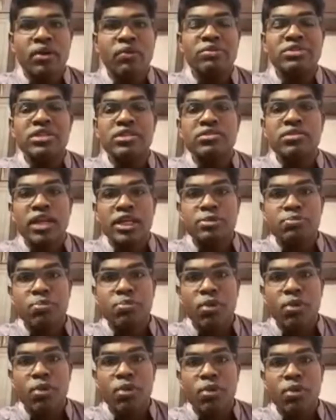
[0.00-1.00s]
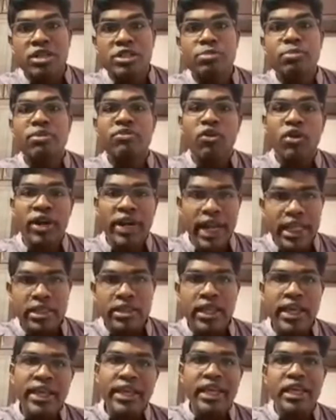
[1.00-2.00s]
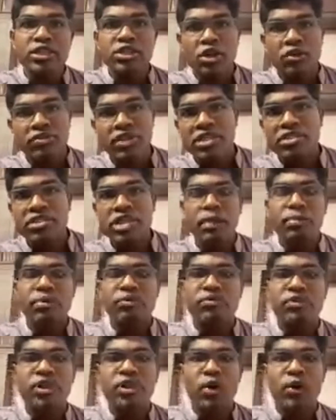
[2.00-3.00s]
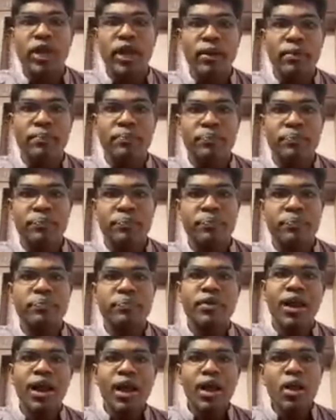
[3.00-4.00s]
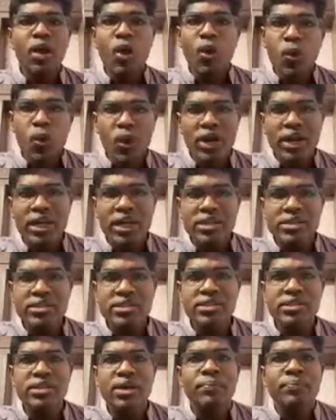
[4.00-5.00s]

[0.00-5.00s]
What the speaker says: which is responsible for death in each of these type of drowning? What is